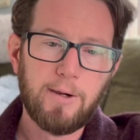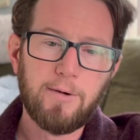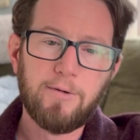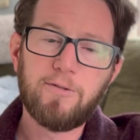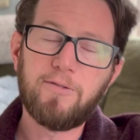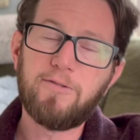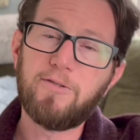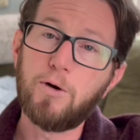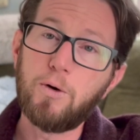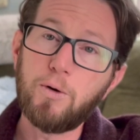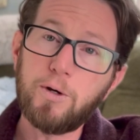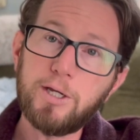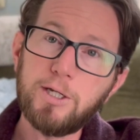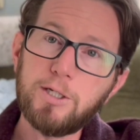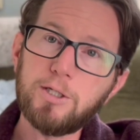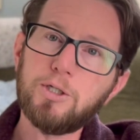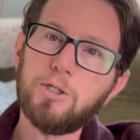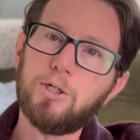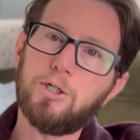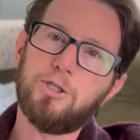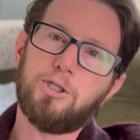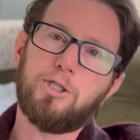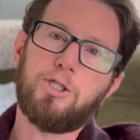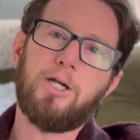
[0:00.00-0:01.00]
Focus
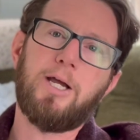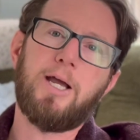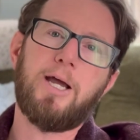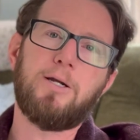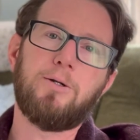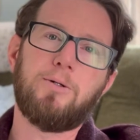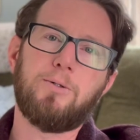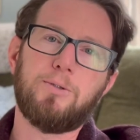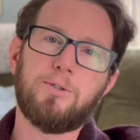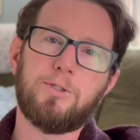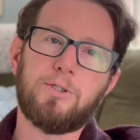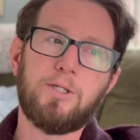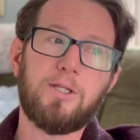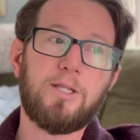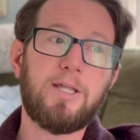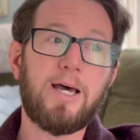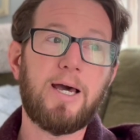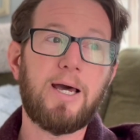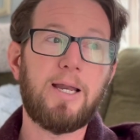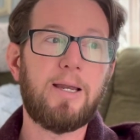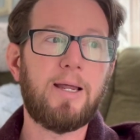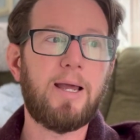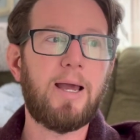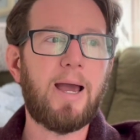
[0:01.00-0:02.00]
on channels
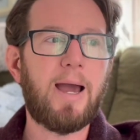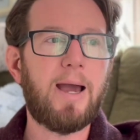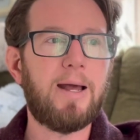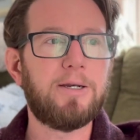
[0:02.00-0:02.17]
that